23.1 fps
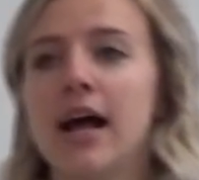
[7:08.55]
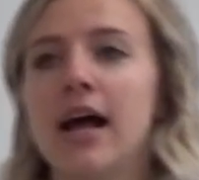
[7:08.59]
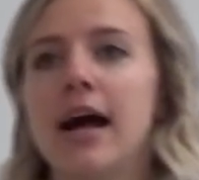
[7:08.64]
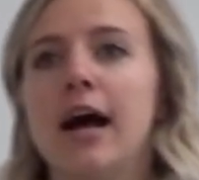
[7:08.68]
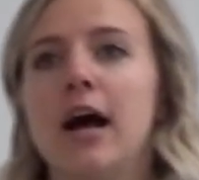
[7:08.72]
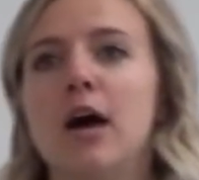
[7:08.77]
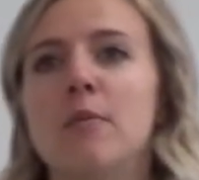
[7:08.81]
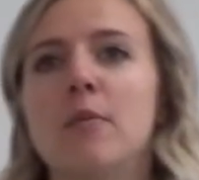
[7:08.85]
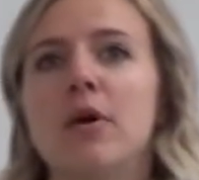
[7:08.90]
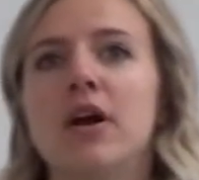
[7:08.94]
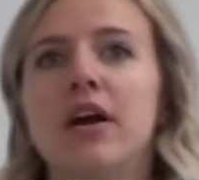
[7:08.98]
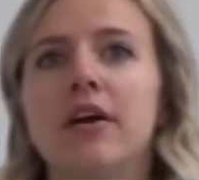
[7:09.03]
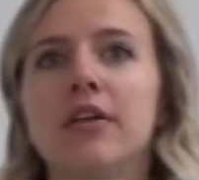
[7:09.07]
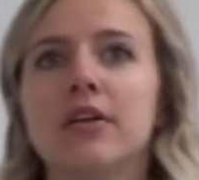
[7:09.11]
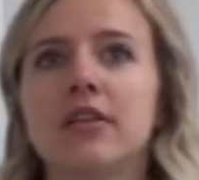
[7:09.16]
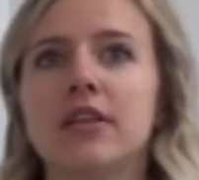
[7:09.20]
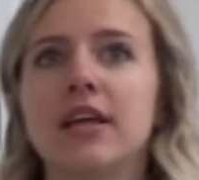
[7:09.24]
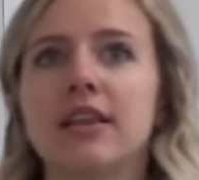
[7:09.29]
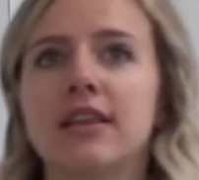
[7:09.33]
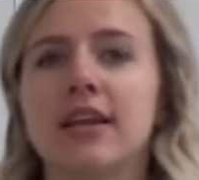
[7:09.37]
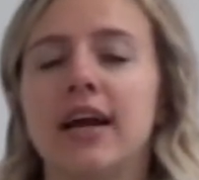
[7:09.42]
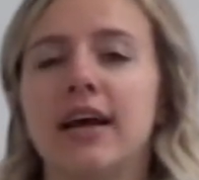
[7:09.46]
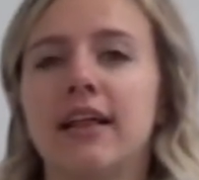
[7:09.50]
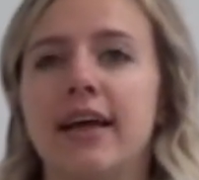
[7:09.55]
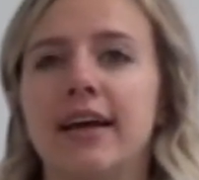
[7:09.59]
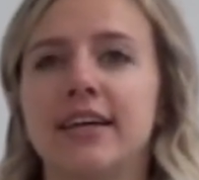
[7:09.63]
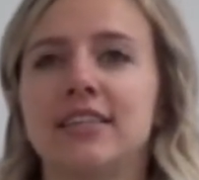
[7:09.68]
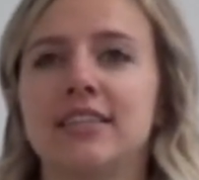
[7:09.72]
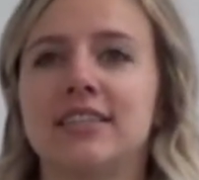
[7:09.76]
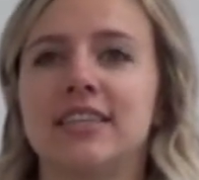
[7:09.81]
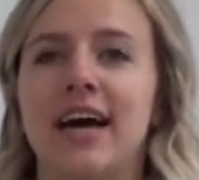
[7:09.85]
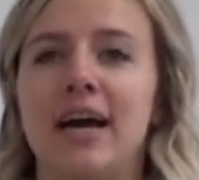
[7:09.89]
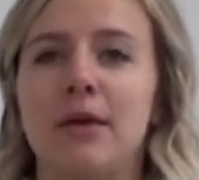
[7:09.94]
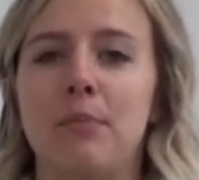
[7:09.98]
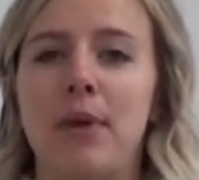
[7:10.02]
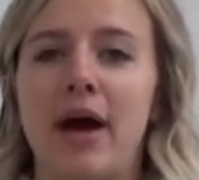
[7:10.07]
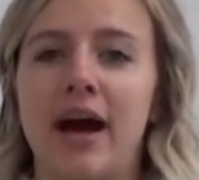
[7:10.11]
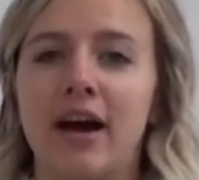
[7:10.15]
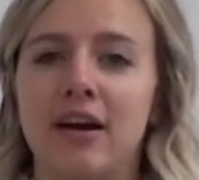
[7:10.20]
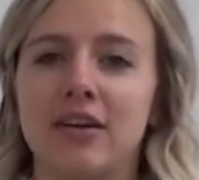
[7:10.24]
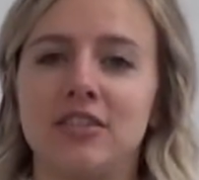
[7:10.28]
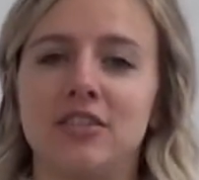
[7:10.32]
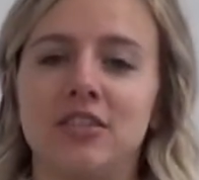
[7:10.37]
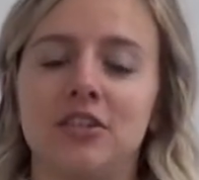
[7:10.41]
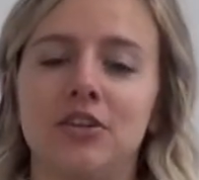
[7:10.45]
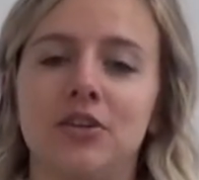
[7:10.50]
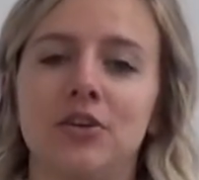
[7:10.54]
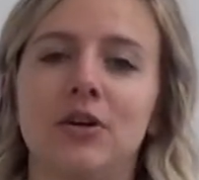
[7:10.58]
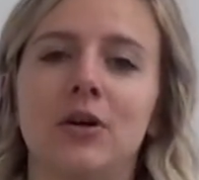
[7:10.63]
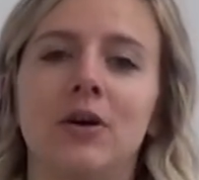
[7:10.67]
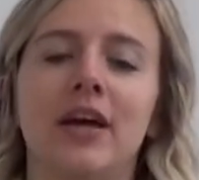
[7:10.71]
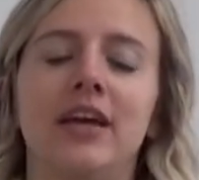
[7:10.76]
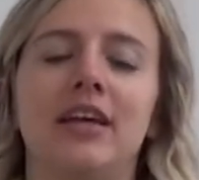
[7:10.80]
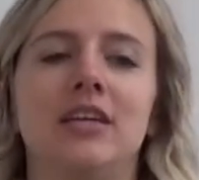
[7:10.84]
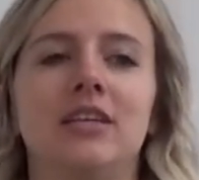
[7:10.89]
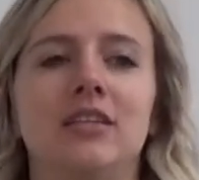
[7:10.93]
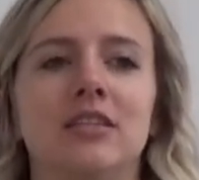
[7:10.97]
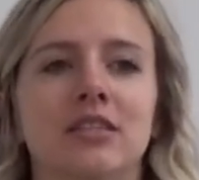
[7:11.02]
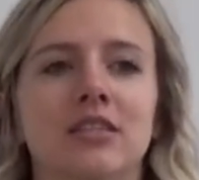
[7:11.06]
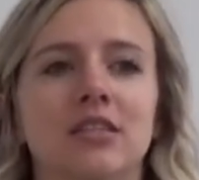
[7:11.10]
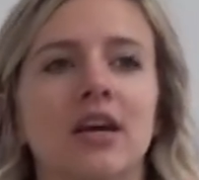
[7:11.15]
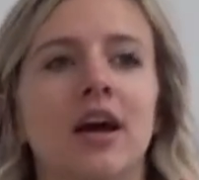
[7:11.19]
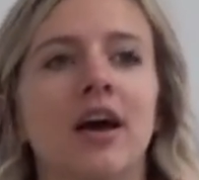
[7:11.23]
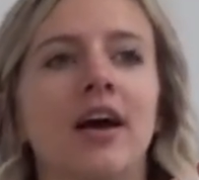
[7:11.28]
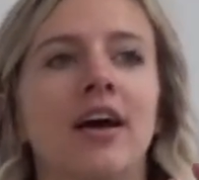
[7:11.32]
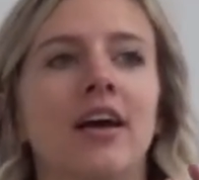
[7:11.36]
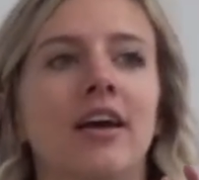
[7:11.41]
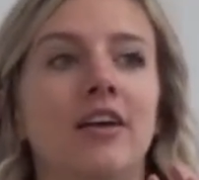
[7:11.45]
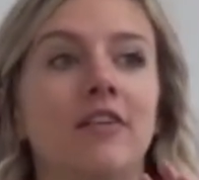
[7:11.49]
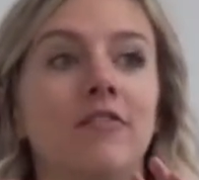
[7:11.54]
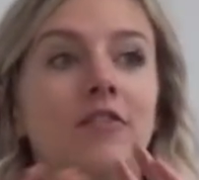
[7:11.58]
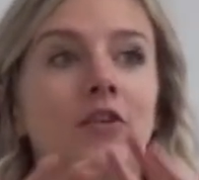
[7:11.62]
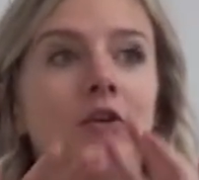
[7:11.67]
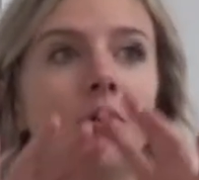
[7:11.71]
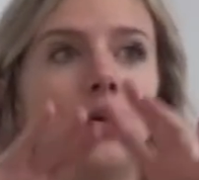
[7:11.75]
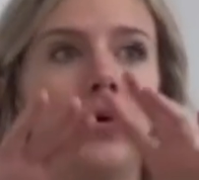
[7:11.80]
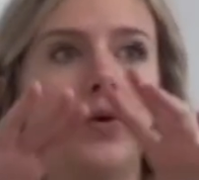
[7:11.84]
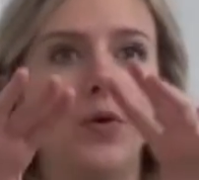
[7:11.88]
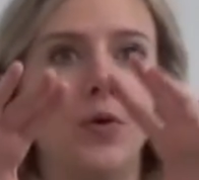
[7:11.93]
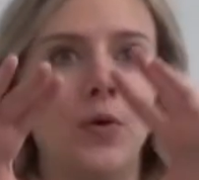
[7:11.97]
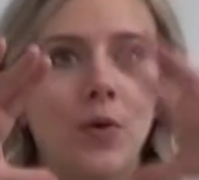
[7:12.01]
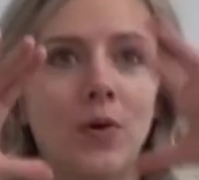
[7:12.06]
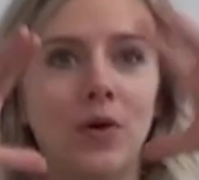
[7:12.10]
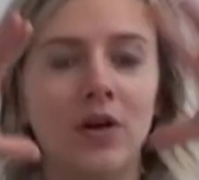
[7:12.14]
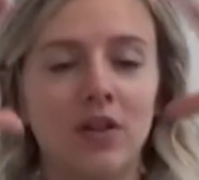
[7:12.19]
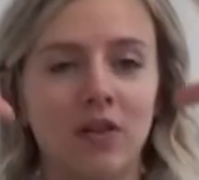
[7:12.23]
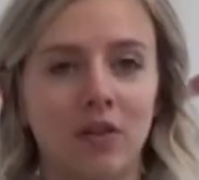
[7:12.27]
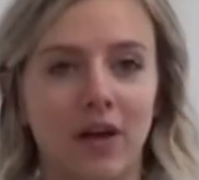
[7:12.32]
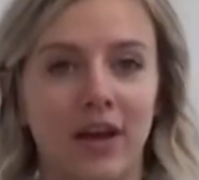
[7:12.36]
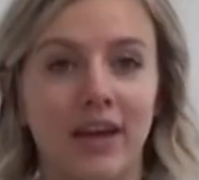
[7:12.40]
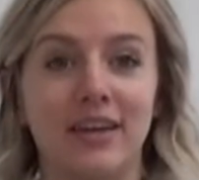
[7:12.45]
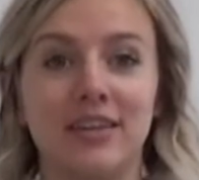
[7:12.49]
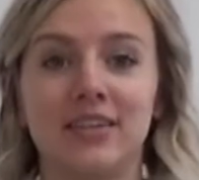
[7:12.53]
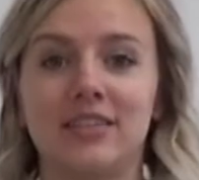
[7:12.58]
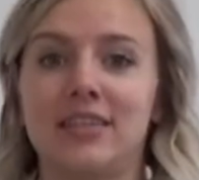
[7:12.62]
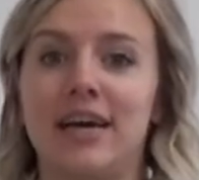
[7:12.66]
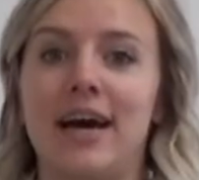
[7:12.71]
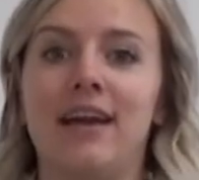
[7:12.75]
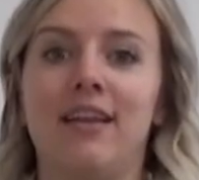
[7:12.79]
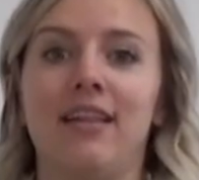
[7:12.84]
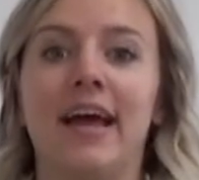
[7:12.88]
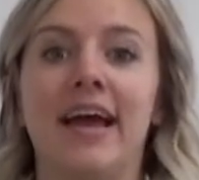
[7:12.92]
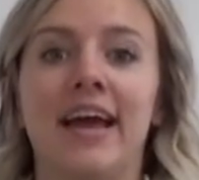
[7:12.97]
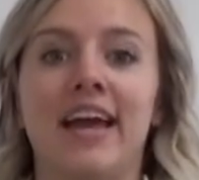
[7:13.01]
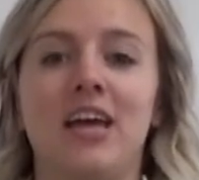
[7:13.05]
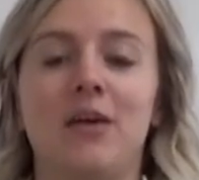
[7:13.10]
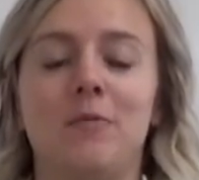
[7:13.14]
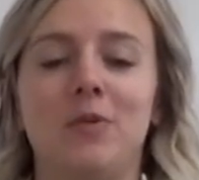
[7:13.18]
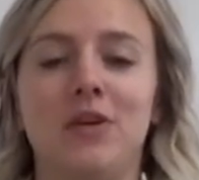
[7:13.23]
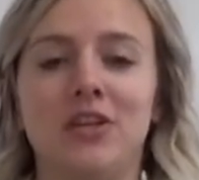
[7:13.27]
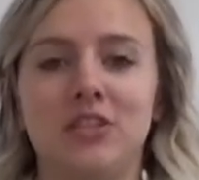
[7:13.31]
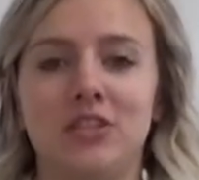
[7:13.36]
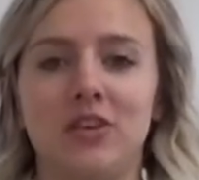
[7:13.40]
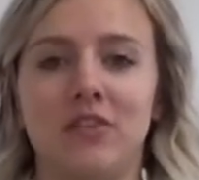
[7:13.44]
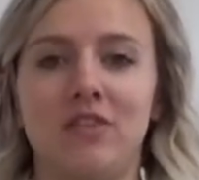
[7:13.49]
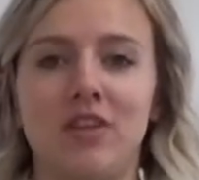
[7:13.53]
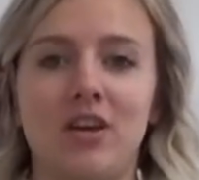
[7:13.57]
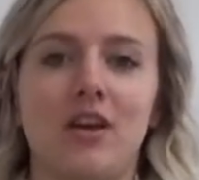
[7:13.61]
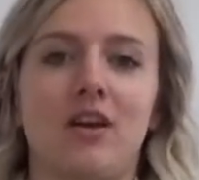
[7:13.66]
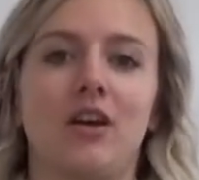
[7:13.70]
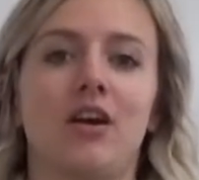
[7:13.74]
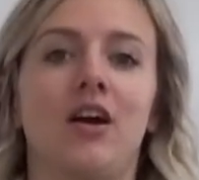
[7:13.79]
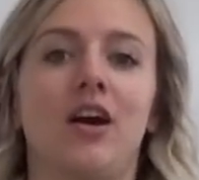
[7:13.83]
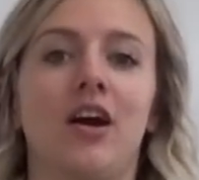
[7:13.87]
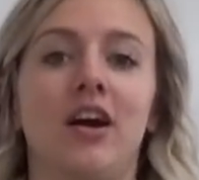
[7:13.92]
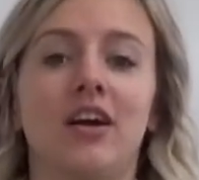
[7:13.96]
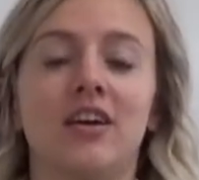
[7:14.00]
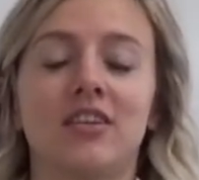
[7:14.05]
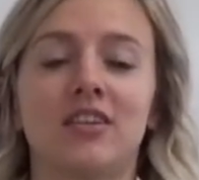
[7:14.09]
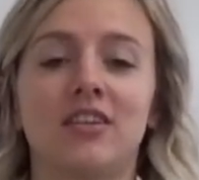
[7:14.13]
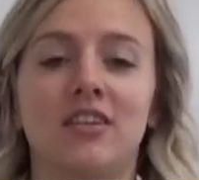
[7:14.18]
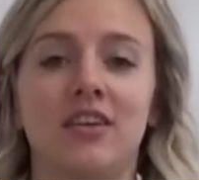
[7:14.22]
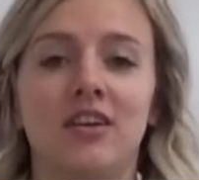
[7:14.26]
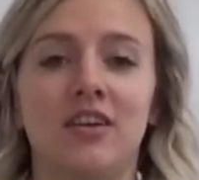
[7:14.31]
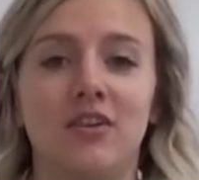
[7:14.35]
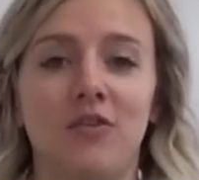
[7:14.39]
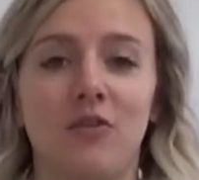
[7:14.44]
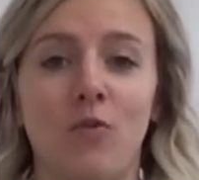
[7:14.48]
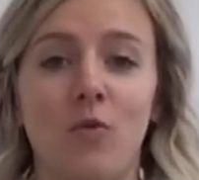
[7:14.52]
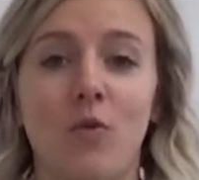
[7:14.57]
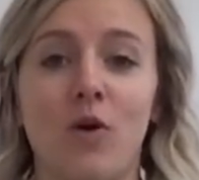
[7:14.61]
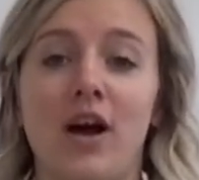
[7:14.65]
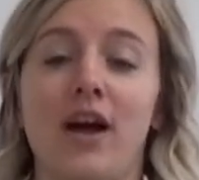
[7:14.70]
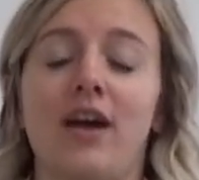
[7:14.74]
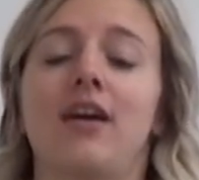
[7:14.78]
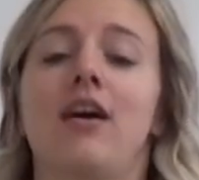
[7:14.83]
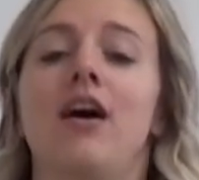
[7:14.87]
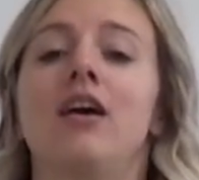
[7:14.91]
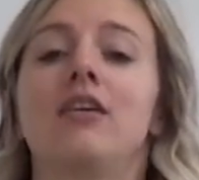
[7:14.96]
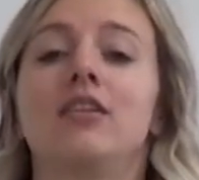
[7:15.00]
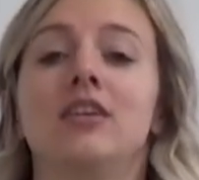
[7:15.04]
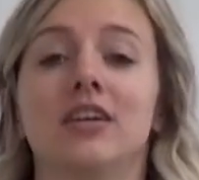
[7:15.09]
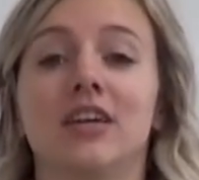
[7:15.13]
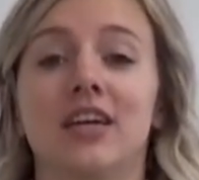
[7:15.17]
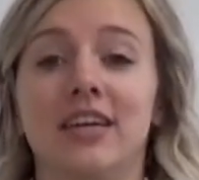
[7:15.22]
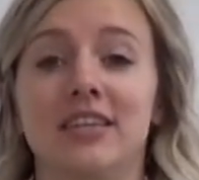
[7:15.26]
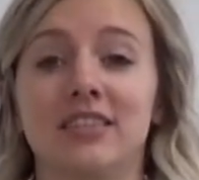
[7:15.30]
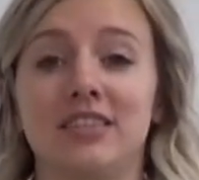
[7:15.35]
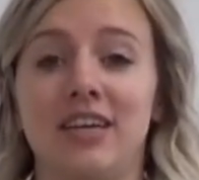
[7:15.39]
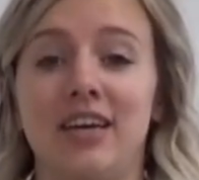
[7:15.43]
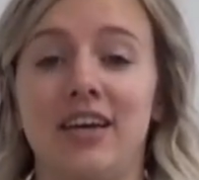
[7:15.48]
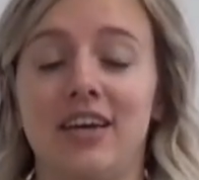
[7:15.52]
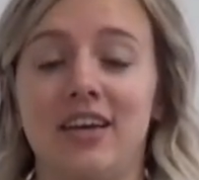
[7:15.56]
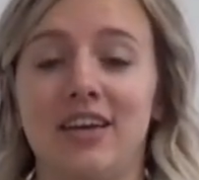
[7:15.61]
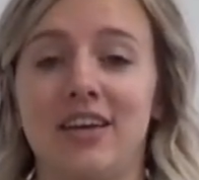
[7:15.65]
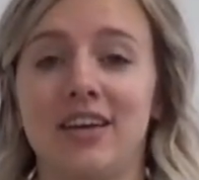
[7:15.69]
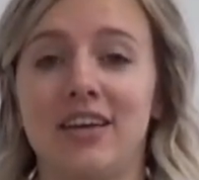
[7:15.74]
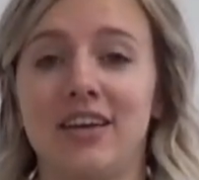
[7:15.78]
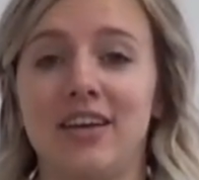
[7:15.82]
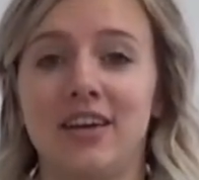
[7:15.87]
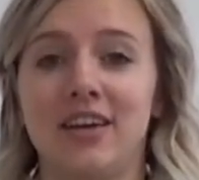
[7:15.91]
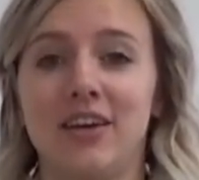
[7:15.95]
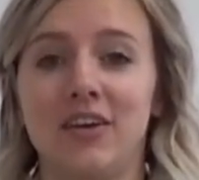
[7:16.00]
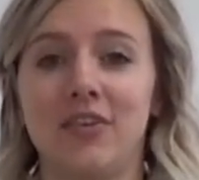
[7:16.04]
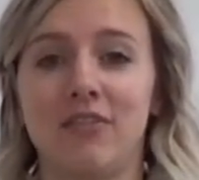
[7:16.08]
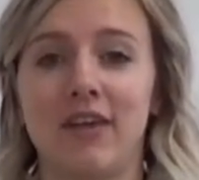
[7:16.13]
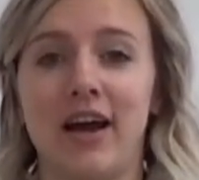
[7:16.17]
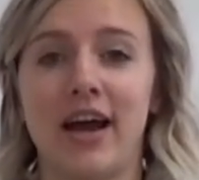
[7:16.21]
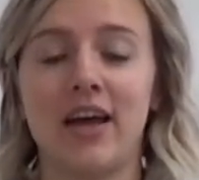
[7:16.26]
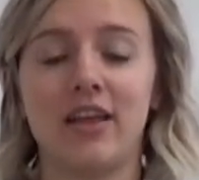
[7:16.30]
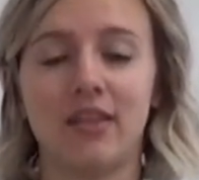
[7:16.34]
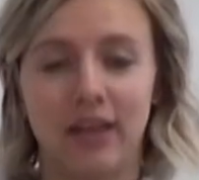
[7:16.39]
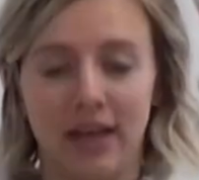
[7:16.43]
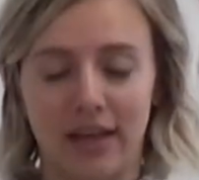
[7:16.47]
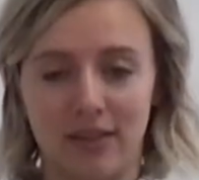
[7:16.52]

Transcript: Another thing that I like to tie back to is if you look at a satellite image of the Earth, what color is it, right?